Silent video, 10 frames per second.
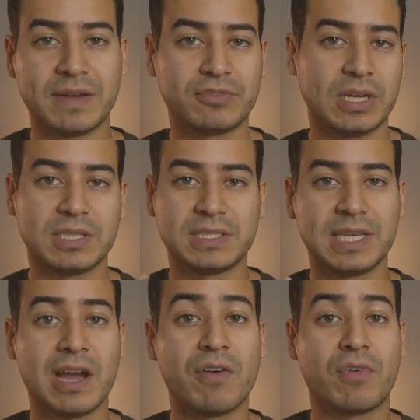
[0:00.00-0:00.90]
I've tried to
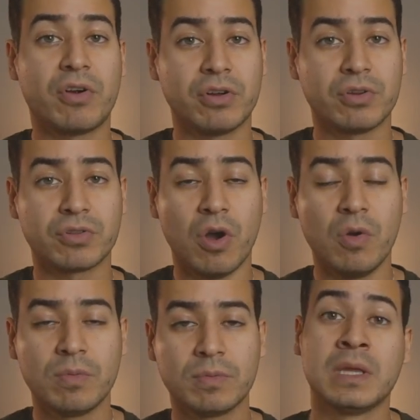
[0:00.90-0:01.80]
see how far it'll
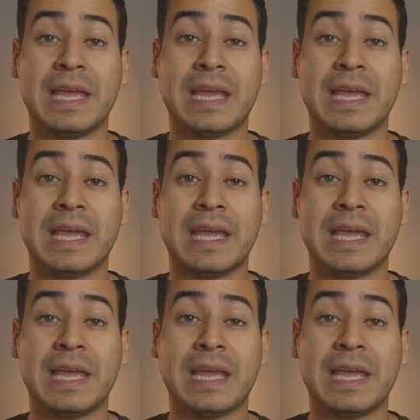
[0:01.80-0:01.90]
go,